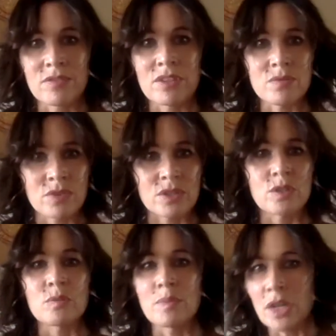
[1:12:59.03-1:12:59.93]
this
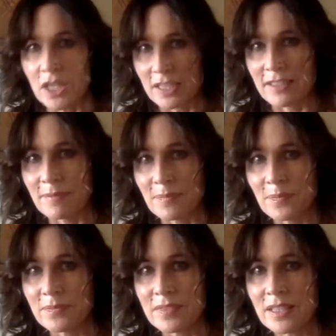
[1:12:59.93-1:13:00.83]
physical body.
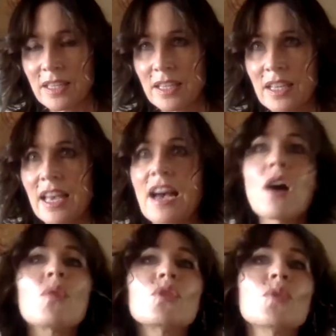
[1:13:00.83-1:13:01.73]

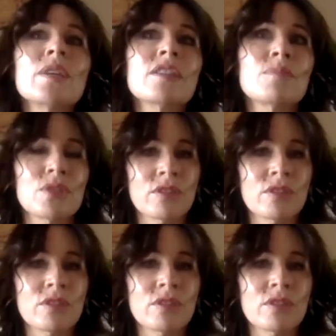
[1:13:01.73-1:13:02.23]
How do we observe